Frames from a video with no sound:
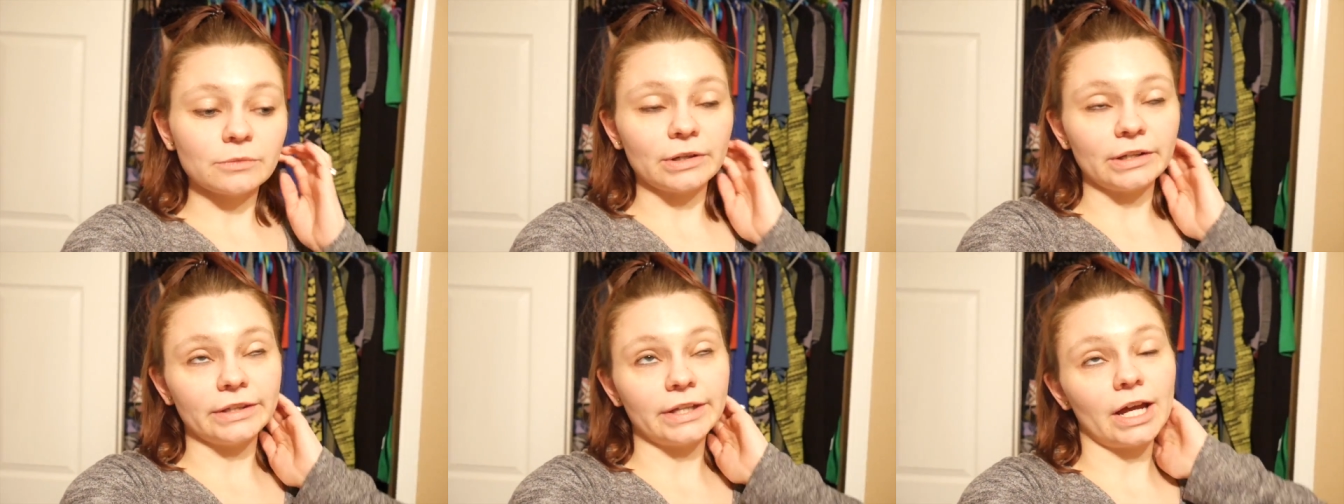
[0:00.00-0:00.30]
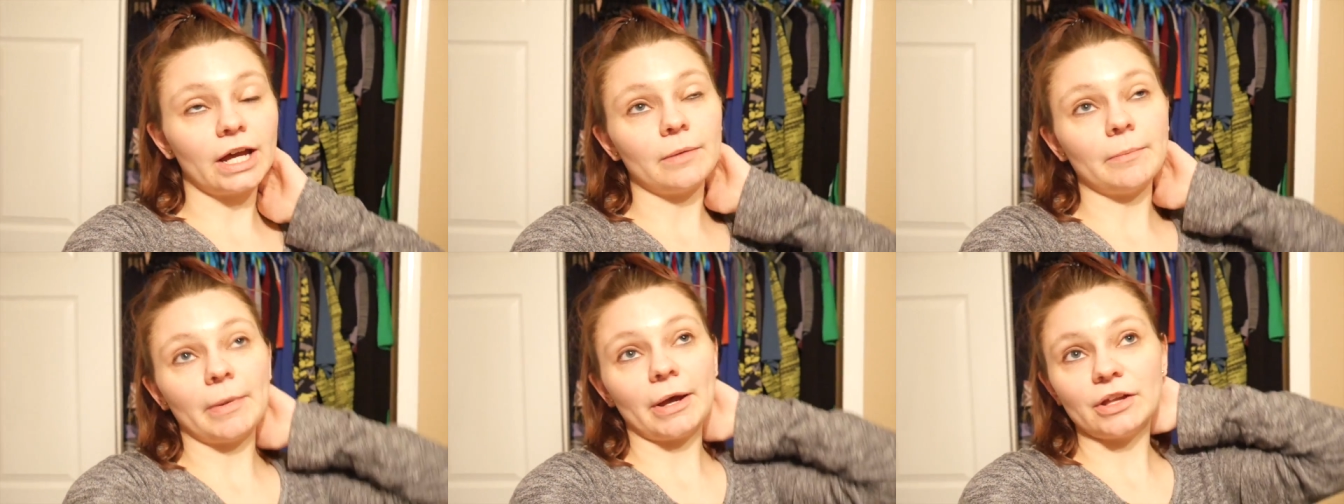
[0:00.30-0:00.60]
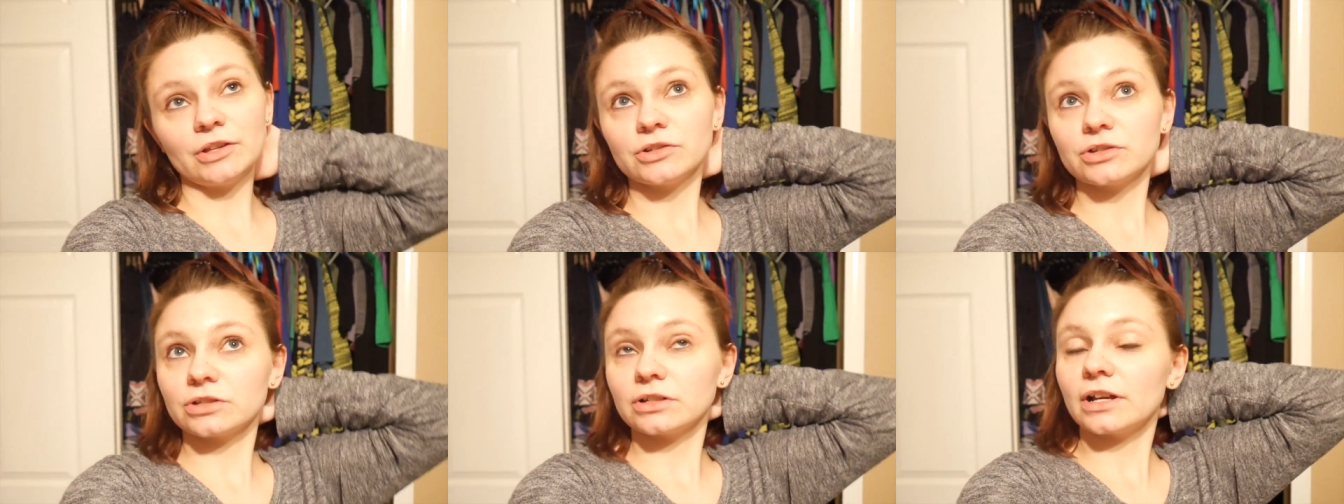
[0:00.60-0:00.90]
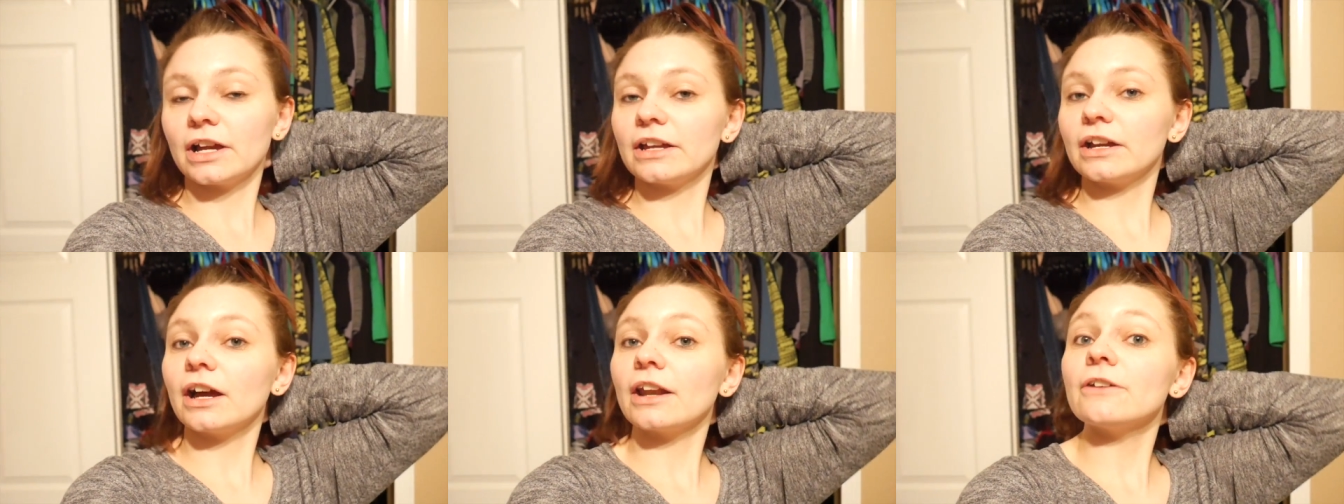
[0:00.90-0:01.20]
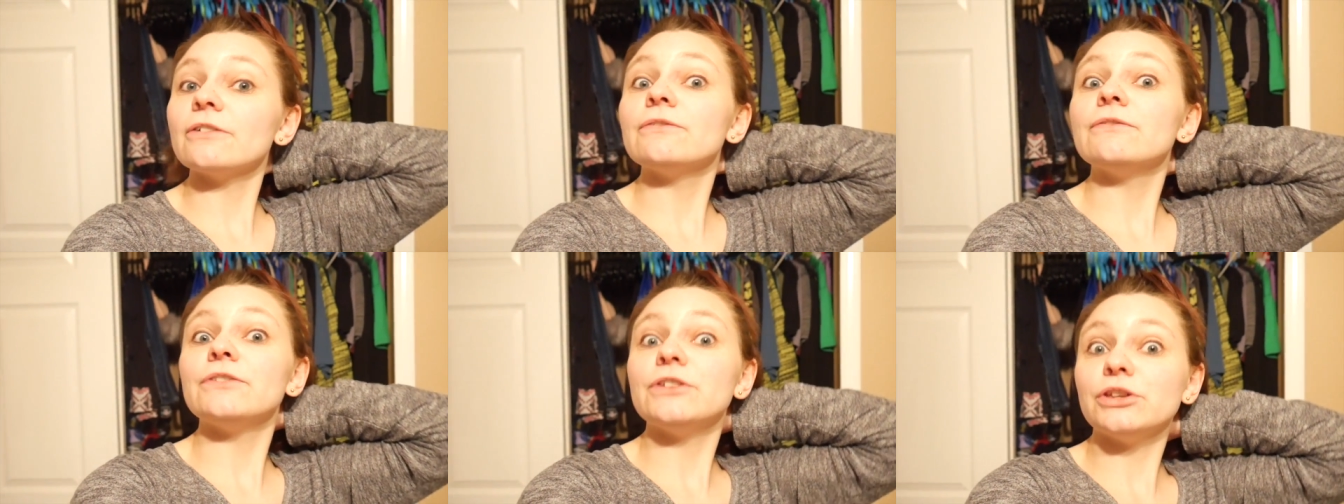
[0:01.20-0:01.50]
Well, not a bunch. I got
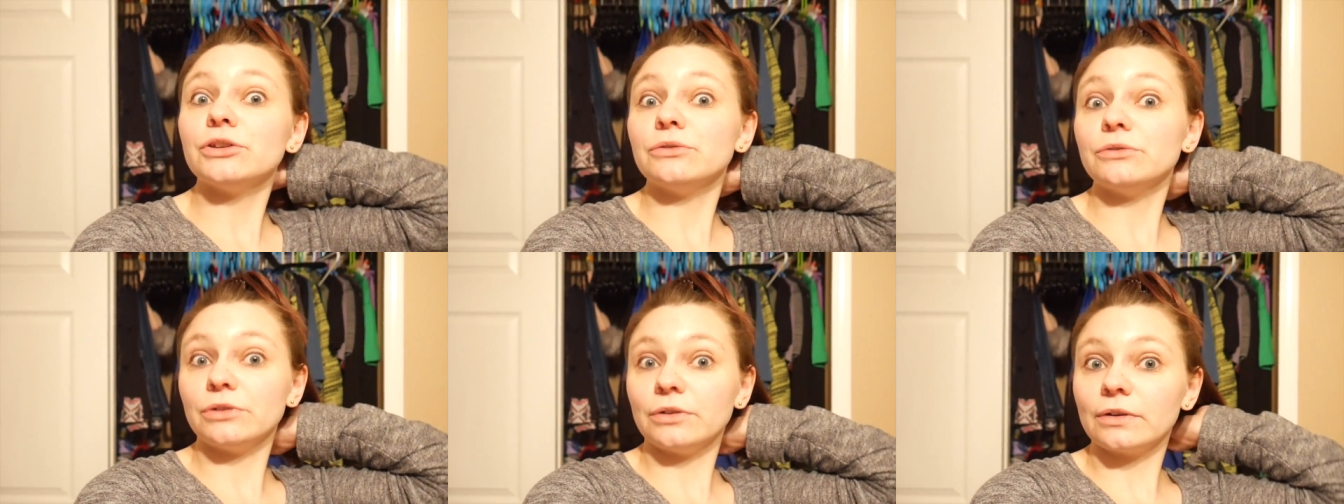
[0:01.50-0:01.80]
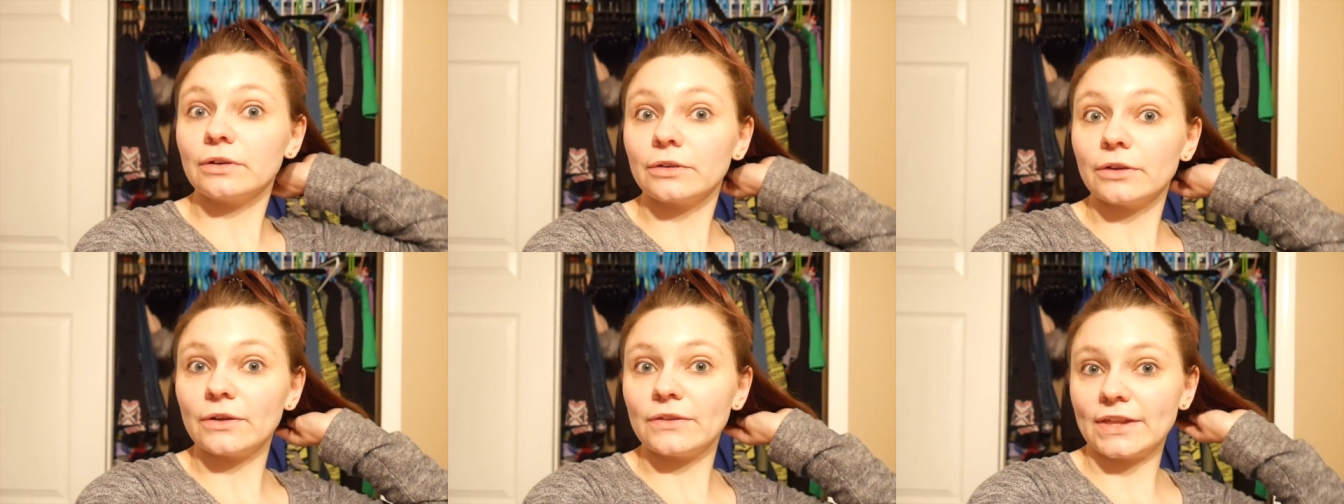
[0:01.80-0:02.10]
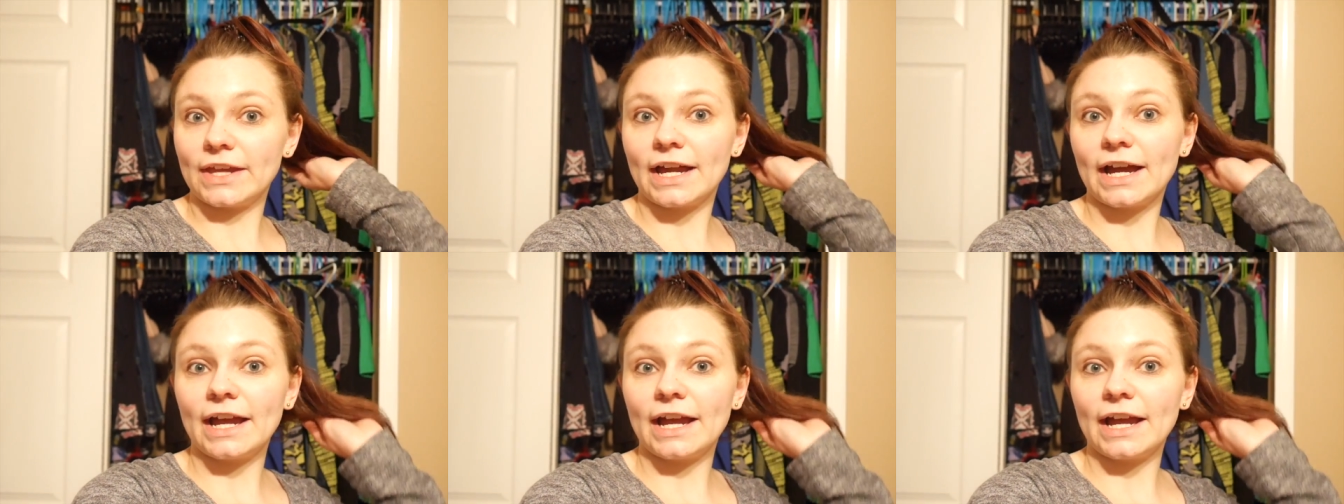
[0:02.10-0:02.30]
a few new clothing